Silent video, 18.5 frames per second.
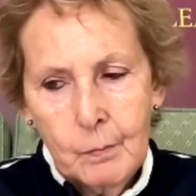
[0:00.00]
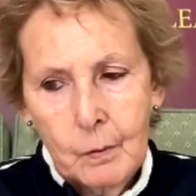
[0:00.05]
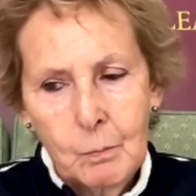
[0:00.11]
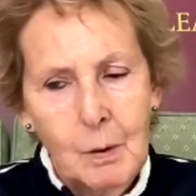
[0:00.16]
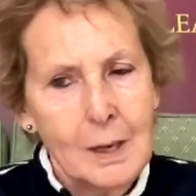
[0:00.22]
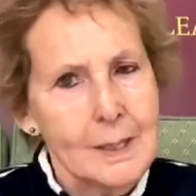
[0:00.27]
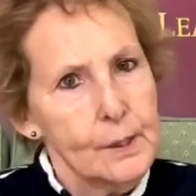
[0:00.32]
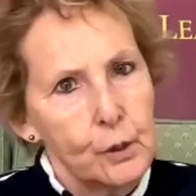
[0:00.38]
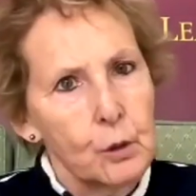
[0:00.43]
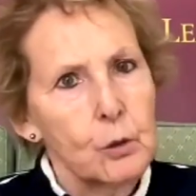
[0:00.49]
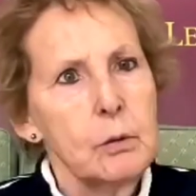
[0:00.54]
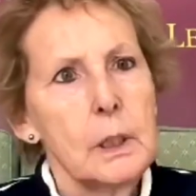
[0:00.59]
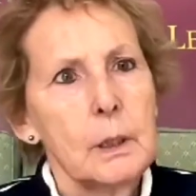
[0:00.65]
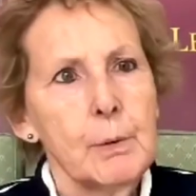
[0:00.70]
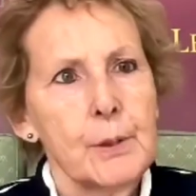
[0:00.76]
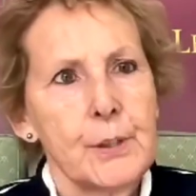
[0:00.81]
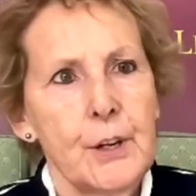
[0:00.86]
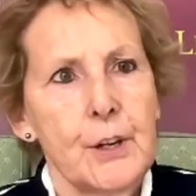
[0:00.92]
my
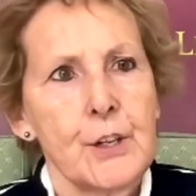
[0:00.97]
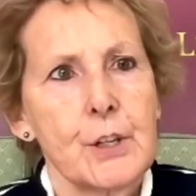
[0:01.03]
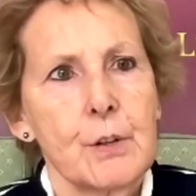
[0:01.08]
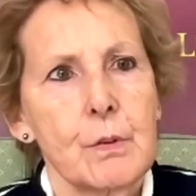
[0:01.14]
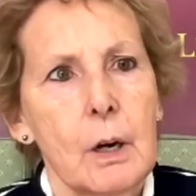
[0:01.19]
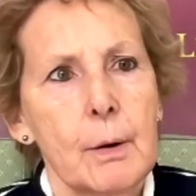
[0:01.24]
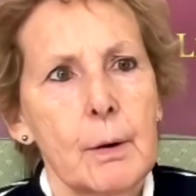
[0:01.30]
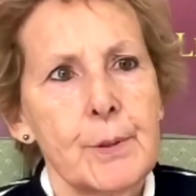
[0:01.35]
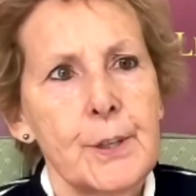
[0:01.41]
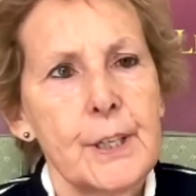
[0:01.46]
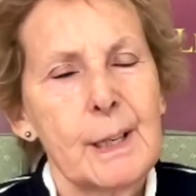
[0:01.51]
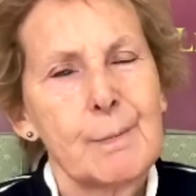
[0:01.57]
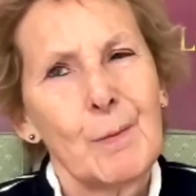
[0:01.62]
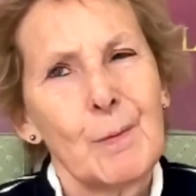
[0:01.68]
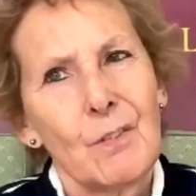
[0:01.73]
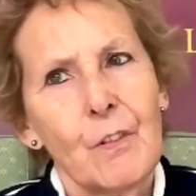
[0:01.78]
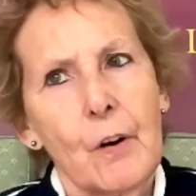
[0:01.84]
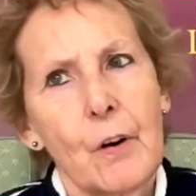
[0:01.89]
schooling was interrupted.
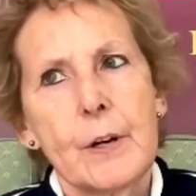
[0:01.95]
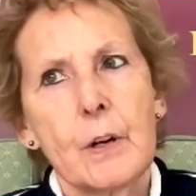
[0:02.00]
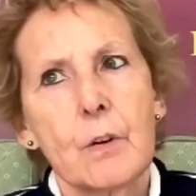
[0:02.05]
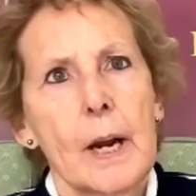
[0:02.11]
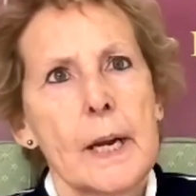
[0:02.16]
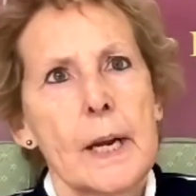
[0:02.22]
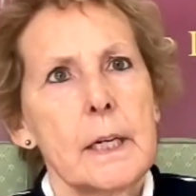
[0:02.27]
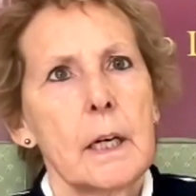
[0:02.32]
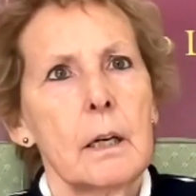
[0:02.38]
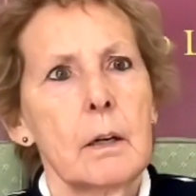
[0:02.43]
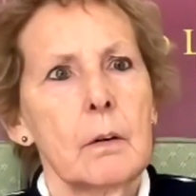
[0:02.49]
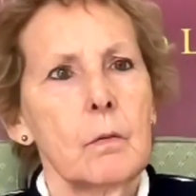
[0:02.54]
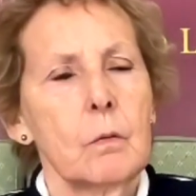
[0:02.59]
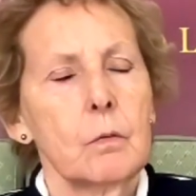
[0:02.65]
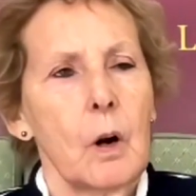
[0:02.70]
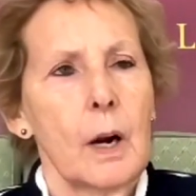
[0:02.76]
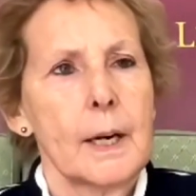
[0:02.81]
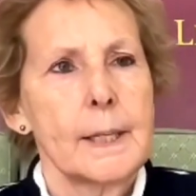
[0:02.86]
I'm not very great
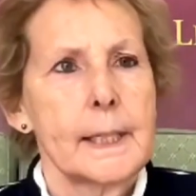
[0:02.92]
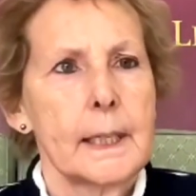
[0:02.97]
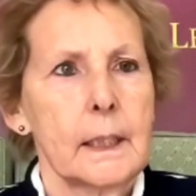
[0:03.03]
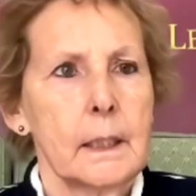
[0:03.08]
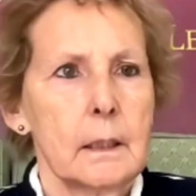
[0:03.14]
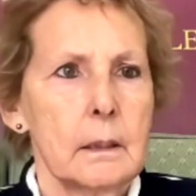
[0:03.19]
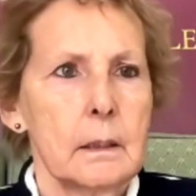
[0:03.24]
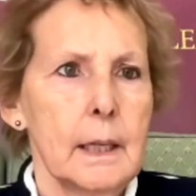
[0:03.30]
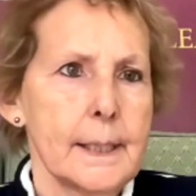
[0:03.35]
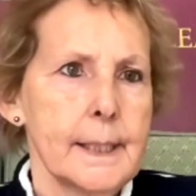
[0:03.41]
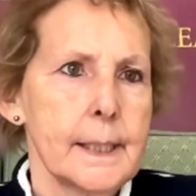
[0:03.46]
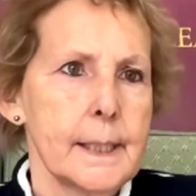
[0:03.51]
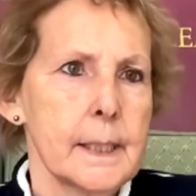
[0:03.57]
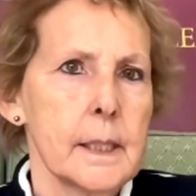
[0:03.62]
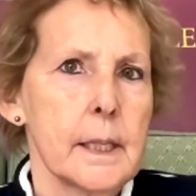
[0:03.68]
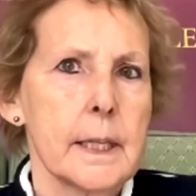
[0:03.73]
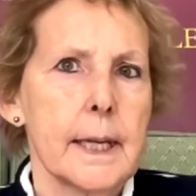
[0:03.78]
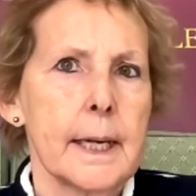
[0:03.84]
at writing
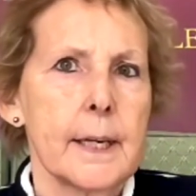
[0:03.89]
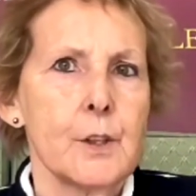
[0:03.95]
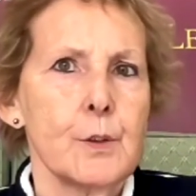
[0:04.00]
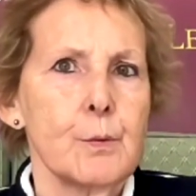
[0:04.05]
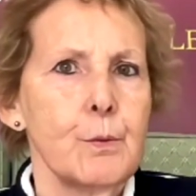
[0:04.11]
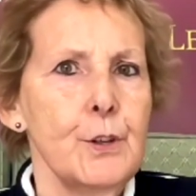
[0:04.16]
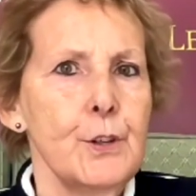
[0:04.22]
letters and things.